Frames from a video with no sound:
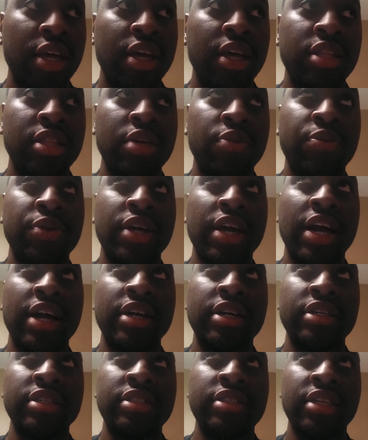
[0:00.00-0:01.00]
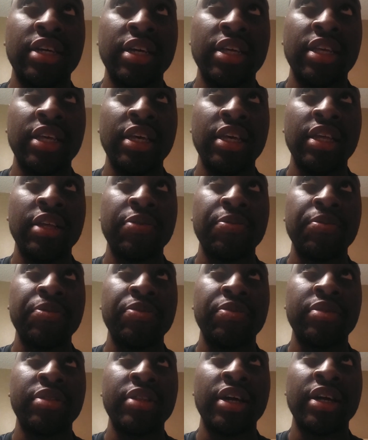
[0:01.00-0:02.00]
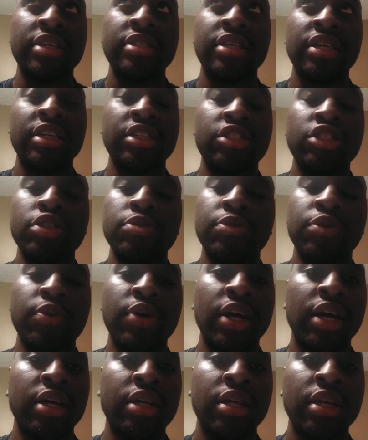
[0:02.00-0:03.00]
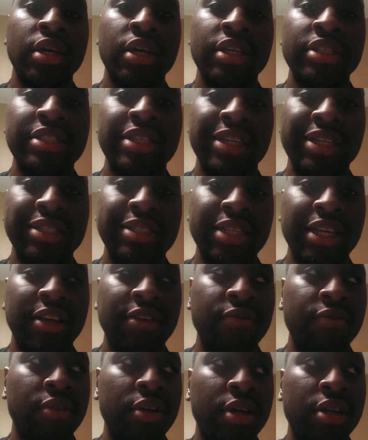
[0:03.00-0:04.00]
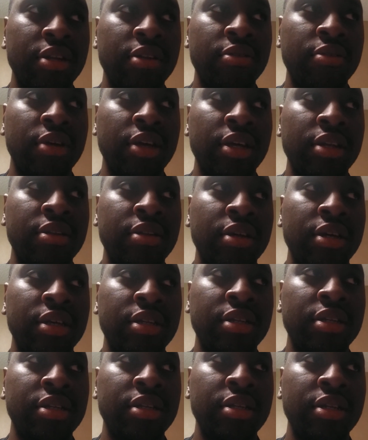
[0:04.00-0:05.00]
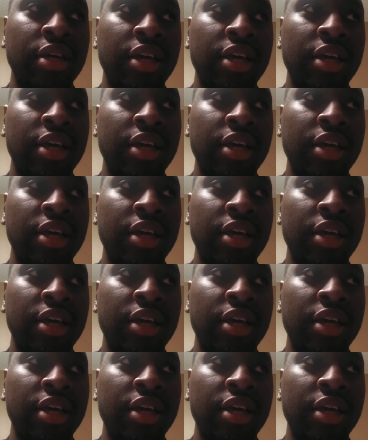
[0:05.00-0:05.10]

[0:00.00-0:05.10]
and then we got we got Tennessee and